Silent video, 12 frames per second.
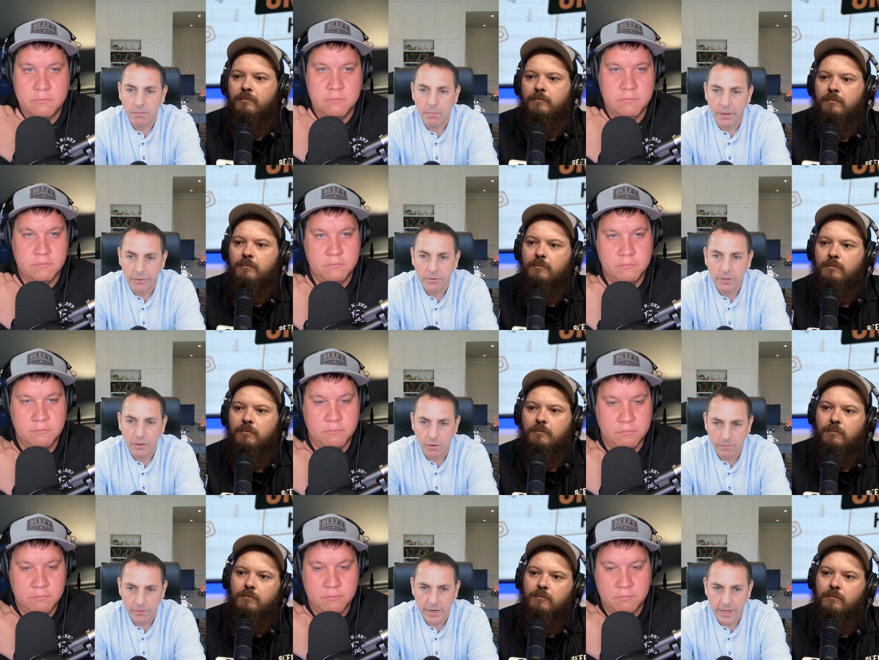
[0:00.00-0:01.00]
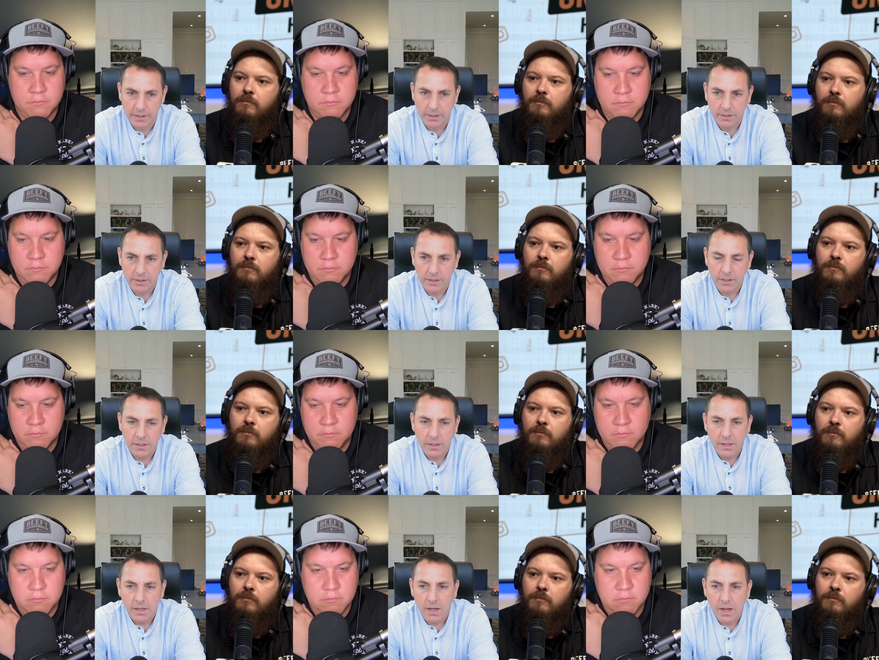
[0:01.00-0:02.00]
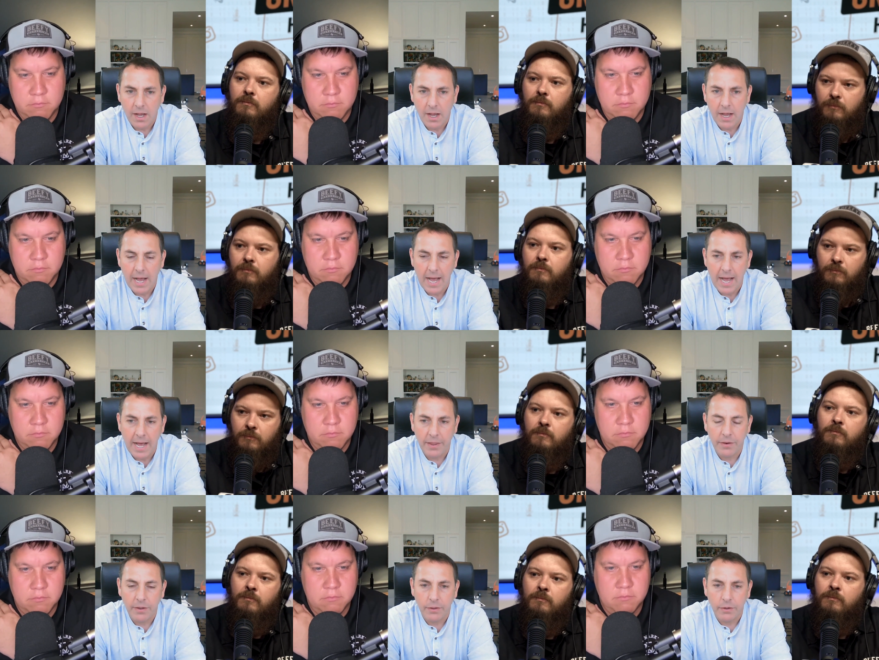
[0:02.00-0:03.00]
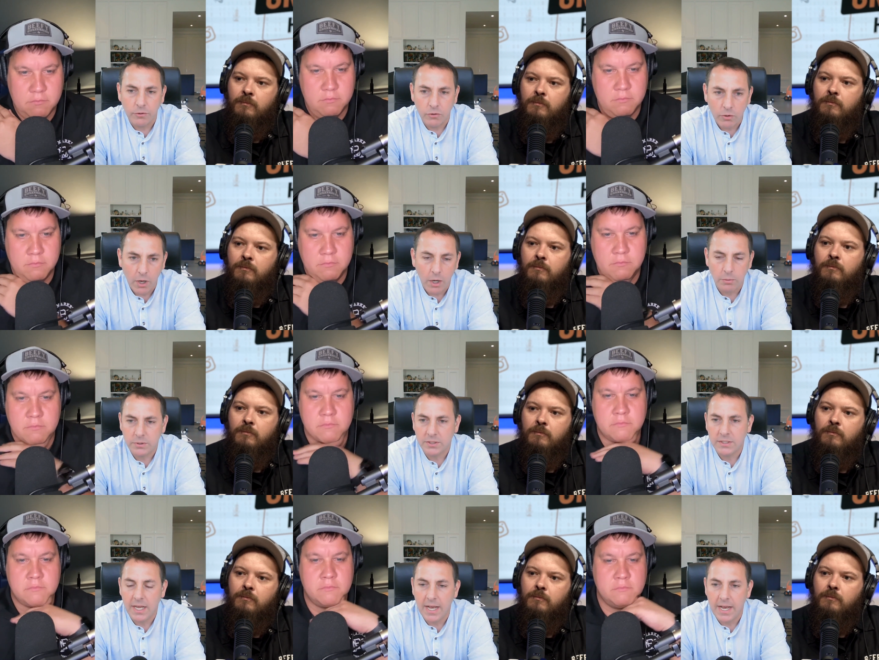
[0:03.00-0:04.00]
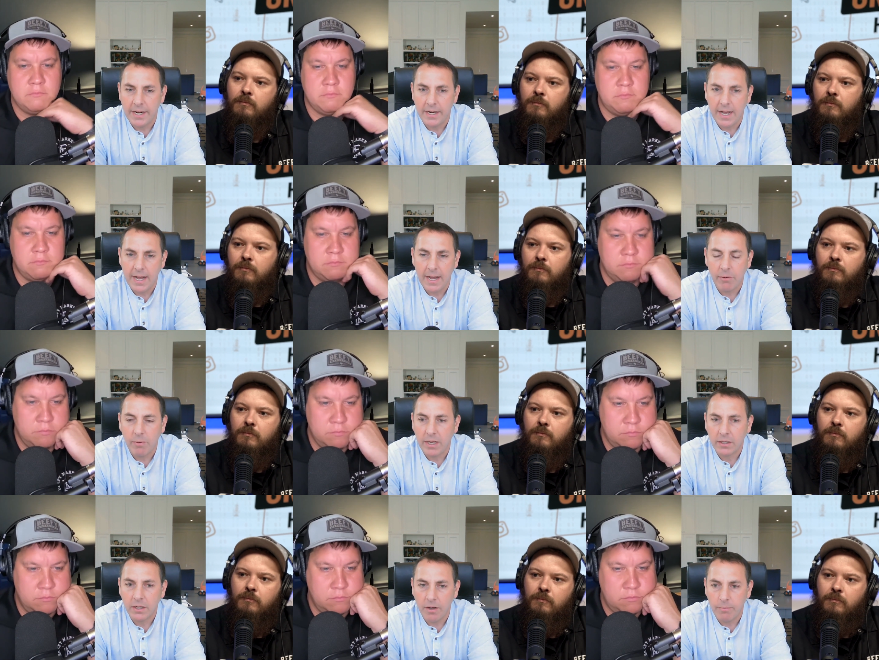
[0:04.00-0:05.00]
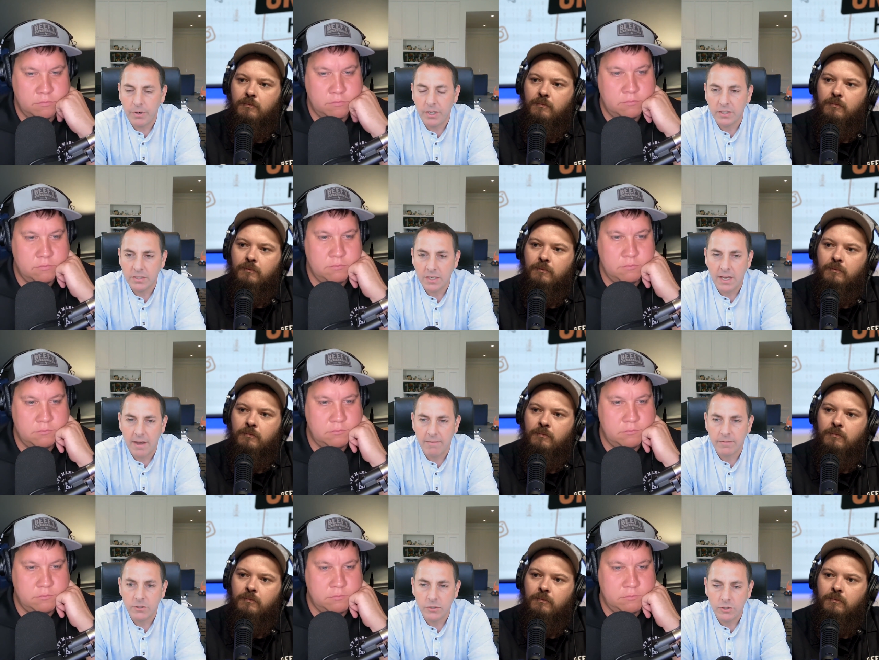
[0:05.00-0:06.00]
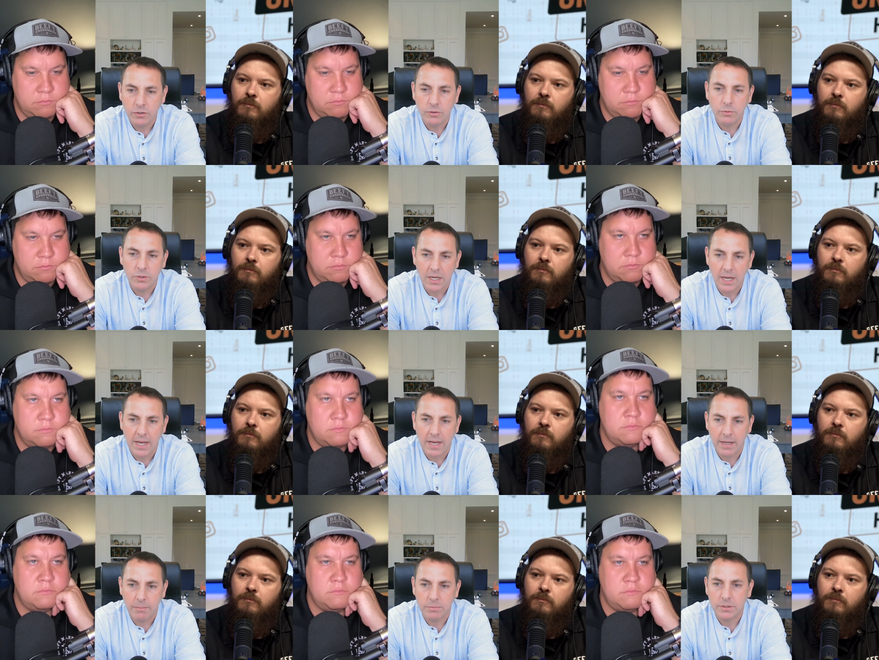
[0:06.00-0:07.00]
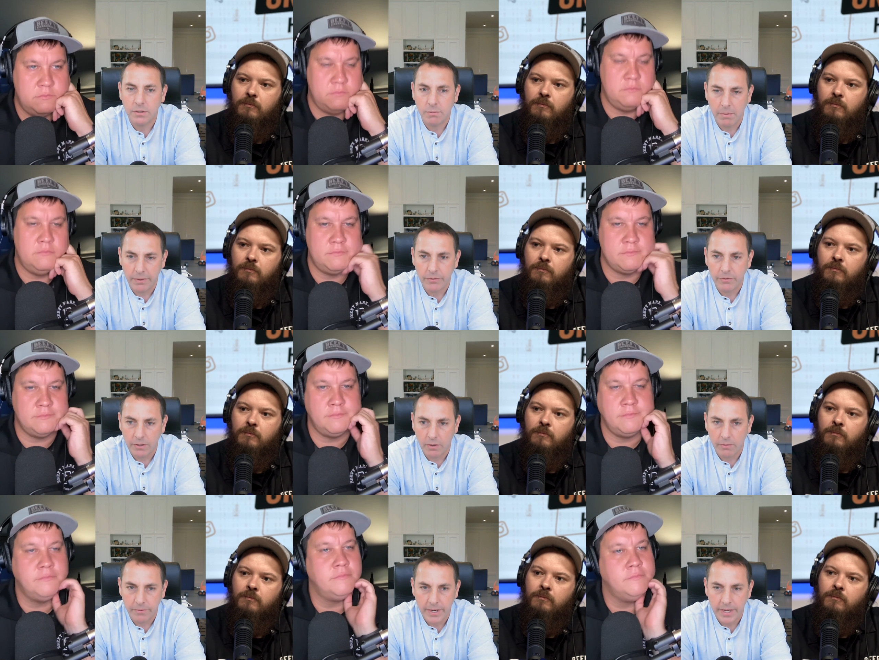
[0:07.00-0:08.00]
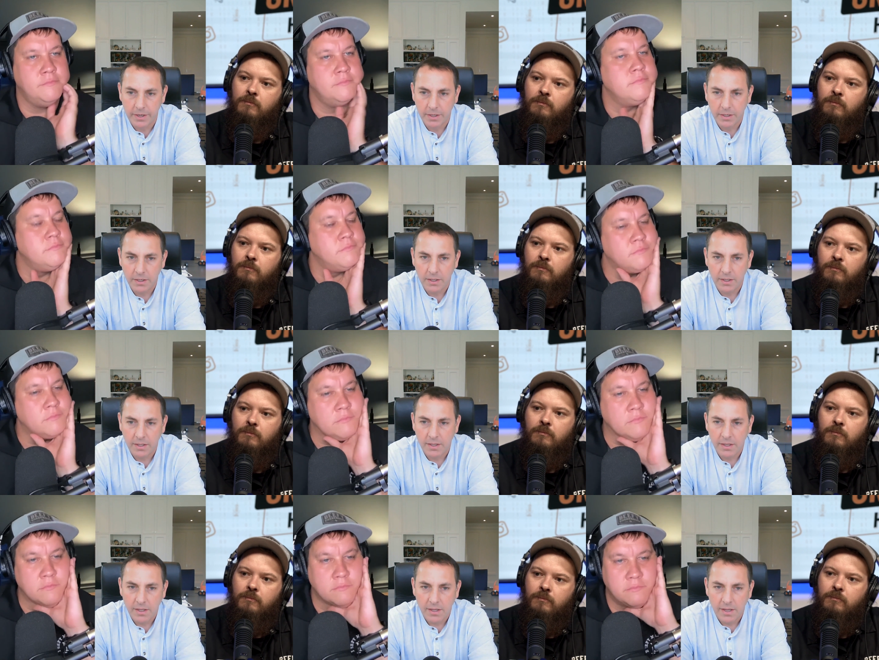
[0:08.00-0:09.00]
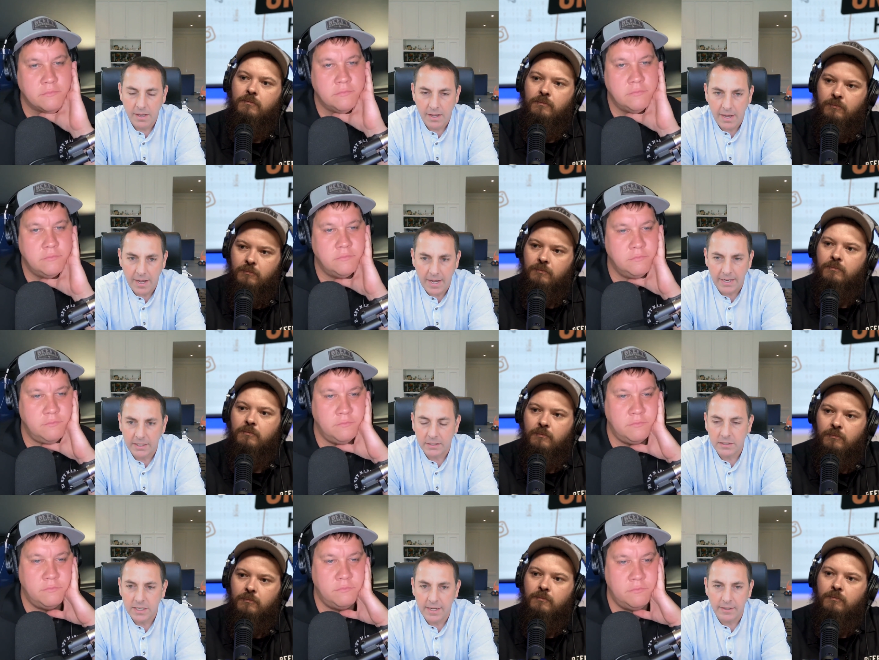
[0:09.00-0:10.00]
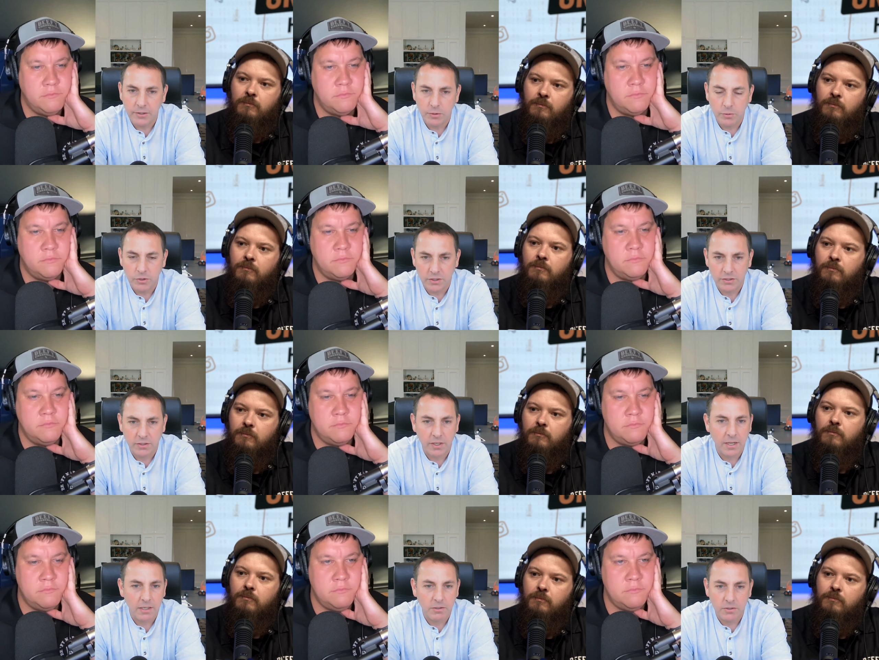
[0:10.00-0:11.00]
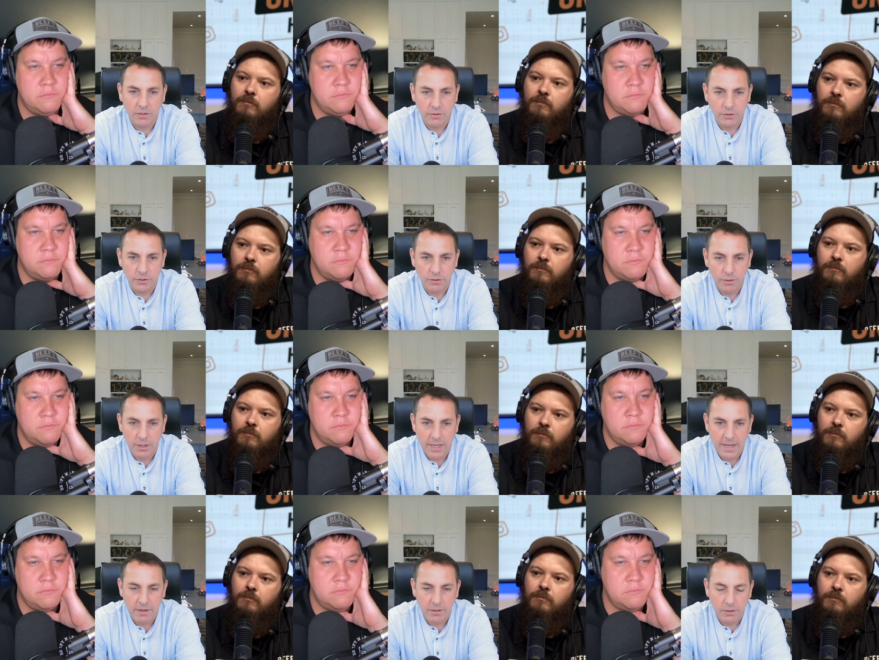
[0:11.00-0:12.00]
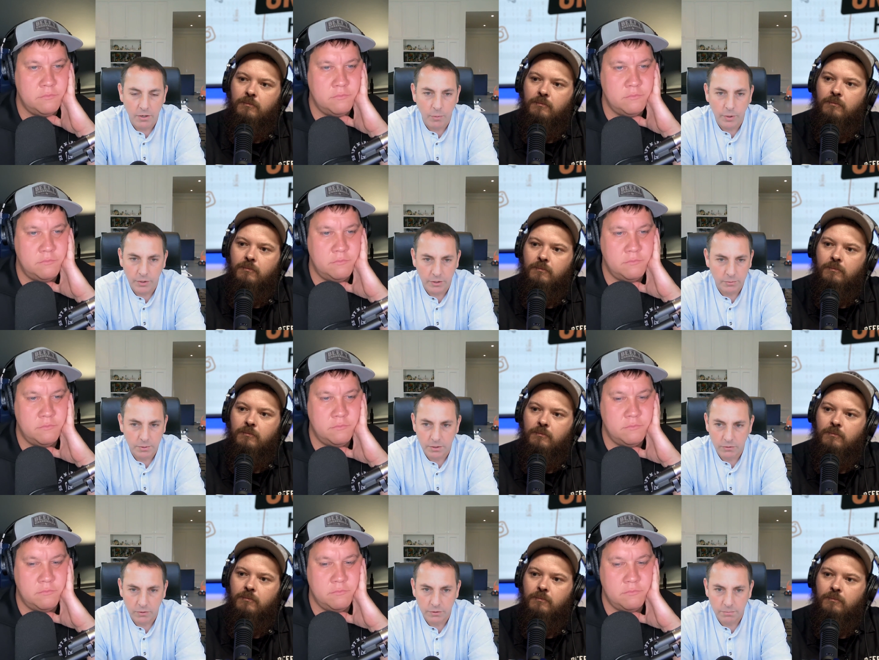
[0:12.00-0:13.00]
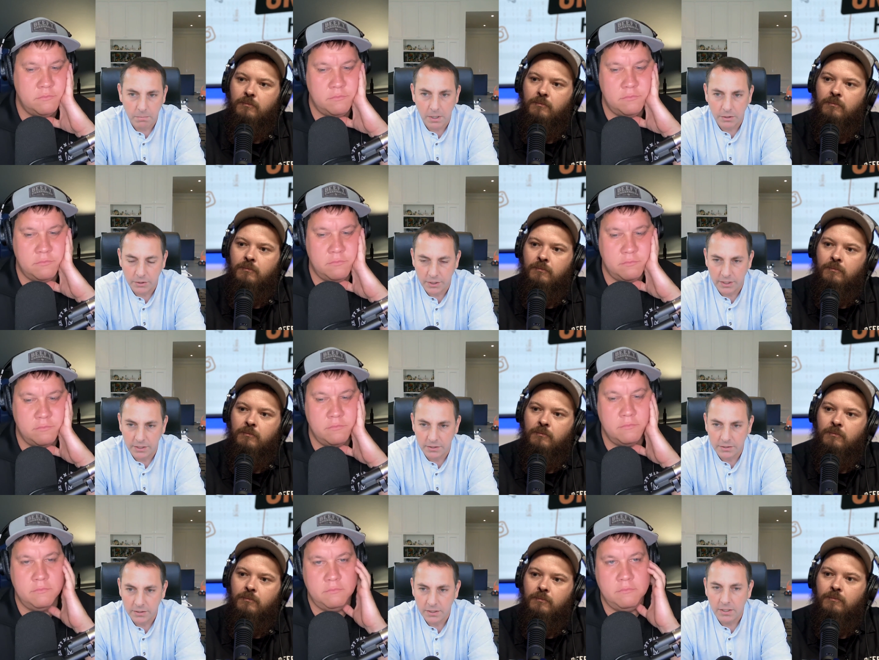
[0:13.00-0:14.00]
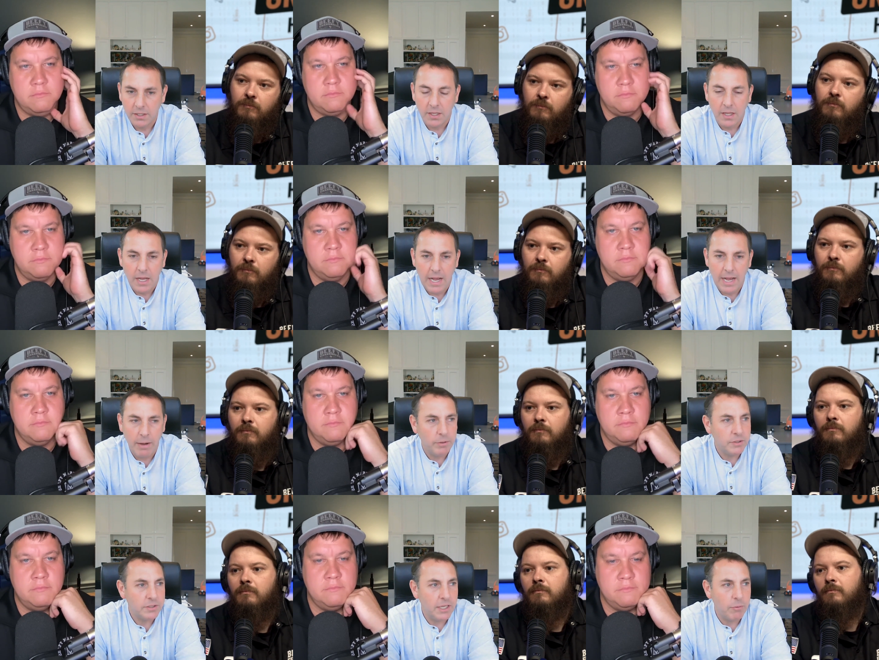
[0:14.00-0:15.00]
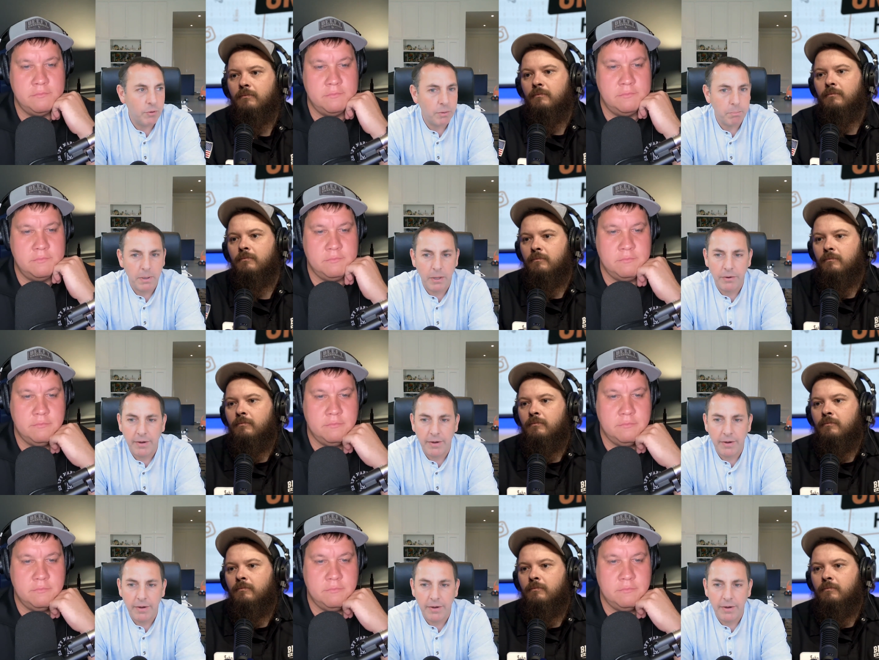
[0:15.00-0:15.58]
Speaker 1: your monthly overhead. On the low side, I want companies to have two times their monthly overhead. I can tell you, just like I told you, that no one knows what their gross margin is. Mm-hmm. I would say, with about